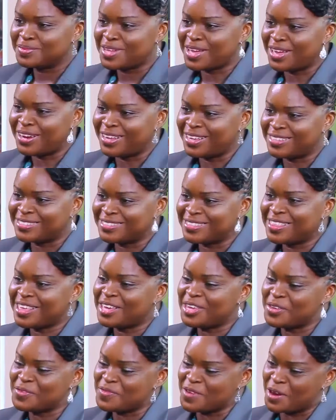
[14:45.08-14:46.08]
Alex,
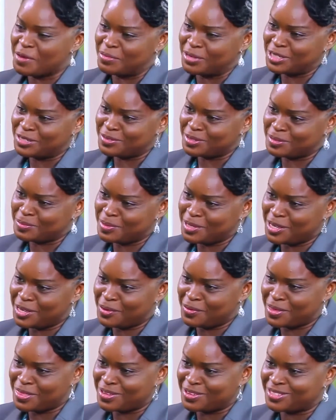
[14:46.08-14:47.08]
thank you very much for
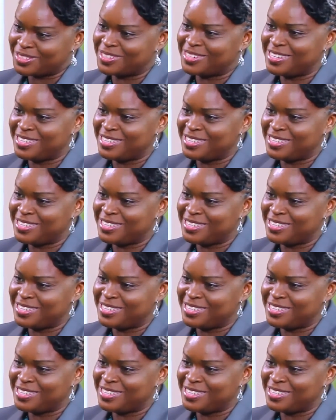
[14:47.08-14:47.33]
speaking with us